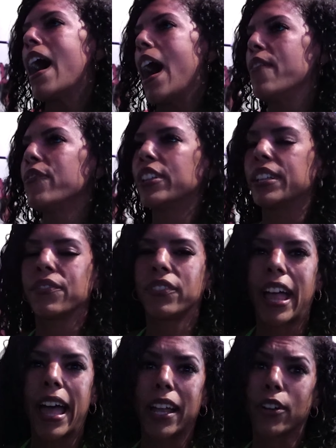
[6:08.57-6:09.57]
I'm feeling
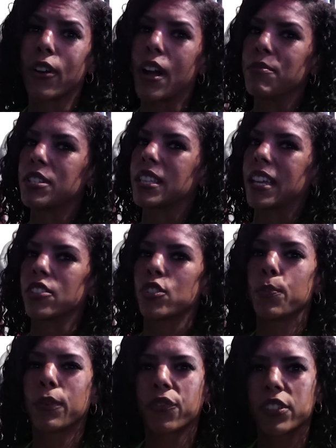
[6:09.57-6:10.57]
flat or I'm just like
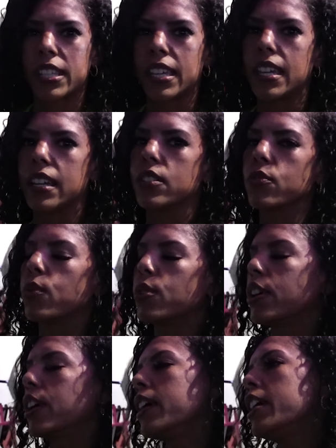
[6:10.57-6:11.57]
super fatigued
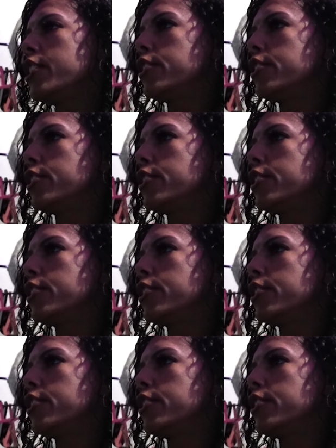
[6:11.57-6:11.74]
or,